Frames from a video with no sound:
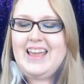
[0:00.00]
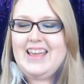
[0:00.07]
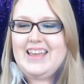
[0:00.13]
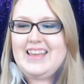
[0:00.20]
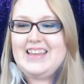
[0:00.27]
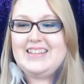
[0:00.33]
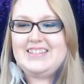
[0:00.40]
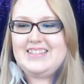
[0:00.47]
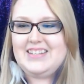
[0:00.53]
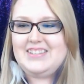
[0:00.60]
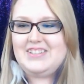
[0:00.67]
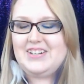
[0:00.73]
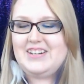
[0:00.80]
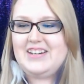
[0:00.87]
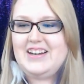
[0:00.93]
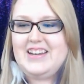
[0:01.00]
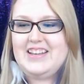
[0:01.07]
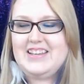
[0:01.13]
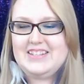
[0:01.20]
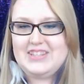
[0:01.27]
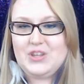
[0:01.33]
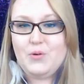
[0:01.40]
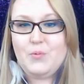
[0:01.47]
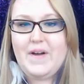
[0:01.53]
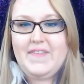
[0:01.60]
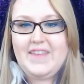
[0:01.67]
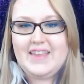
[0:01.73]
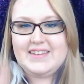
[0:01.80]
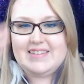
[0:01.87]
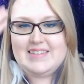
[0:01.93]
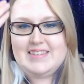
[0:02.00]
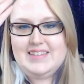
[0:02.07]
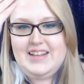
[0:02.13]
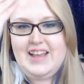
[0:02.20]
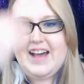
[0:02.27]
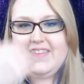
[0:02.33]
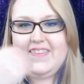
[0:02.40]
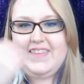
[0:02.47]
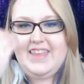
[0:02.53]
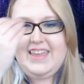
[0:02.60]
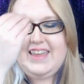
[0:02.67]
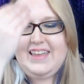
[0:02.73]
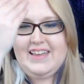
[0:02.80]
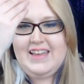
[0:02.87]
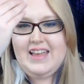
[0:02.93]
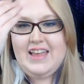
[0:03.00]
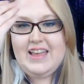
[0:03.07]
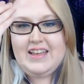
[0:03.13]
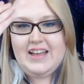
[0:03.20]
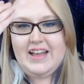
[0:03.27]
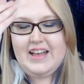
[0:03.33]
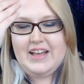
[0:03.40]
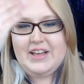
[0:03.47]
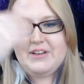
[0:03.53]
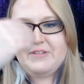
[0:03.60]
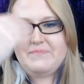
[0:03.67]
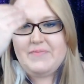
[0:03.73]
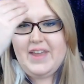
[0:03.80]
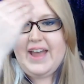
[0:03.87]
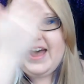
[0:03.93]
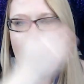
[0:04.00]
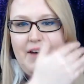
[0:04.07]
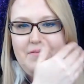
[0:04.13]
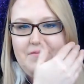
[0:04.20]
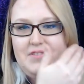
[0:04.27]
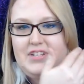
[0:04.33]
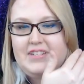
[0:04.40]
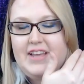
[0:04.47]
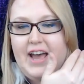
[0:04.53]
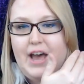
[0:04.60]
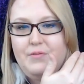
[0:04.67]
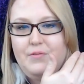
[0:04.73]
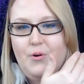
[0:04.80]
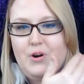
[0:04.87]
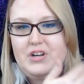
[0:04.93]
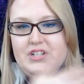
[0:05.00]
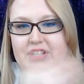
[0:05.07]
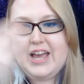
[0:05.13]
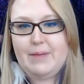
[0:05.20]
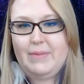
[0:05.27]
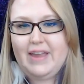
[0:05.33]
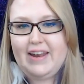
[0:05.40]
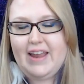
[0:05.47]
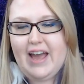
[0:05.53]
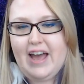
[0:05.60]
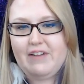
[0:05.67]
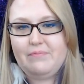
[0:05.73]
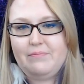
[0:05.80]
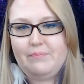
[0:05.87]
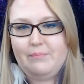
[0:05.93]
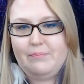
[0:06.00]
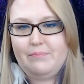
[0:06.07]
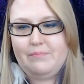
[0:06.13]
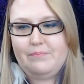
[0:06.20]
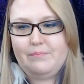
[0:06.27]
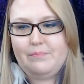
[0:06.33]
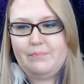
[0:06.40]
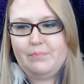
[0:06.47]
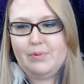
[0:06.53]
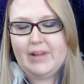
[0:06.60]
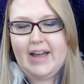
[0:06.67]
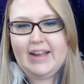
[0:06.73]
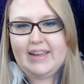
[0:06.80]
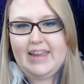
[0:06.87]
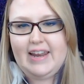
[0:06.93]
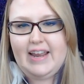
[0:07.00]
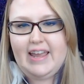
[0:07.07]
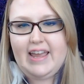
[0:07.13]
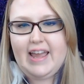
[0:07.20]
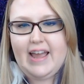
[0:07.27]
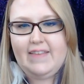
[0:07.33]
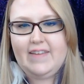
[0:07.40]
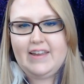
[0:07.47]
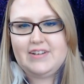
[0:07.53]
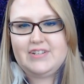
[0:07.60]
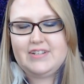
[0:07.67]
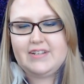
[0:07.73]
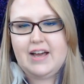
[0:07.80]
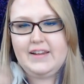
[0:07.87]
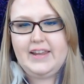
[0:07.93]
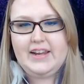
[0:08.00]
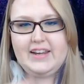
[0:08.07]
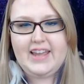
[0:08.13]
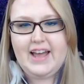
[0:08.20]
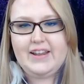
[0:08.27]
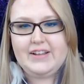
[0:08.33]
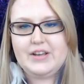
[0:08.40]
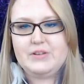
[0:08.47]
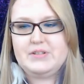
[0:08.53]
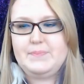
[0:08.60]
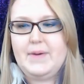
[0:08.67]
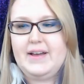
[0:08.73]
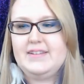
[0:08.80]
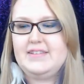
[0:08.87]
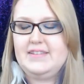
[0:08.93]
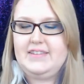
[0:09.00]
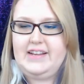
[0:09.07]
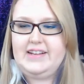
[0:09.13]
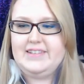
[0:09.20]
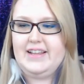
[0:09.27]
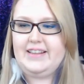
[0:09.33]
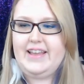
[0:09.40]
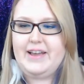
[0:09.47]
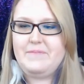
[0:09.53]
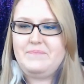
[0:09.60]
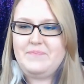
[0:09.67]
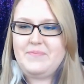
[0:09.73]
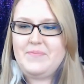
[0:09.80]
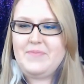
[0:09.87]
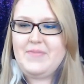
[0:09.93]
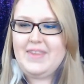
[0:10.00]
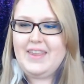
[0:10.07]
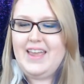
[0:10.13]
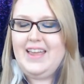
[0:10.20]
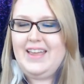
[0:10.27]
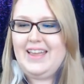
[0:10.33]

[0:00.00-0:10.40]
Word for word: His sister is the one that's got the um, half, she's half orange tabby and half black kitty, and then she's got like calico spots and things like that.